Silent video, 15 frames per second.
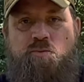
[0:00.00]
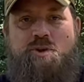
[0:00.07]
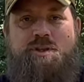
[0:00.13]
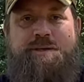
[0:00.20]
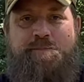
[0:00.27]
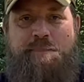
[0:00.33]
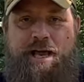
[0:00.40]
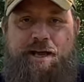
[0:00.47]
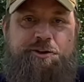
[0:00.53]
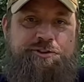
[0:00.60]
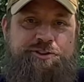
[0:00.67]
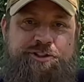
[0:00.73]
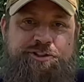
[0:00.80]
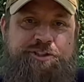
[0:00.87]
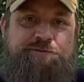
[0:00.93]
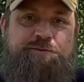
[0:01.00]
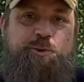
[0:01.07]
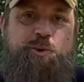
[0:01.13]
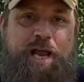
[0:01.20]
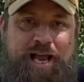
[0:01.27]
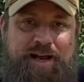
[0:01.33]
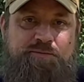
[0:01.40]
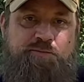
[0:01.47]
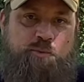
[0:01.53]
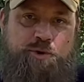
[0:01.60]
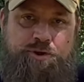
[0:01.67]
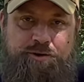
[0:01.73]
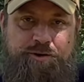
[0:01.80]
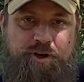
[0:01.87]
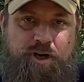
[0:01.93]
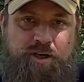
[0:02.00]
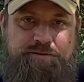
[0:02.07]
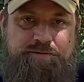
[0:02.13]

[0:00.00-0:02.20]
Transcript: really matters is if you have one or not.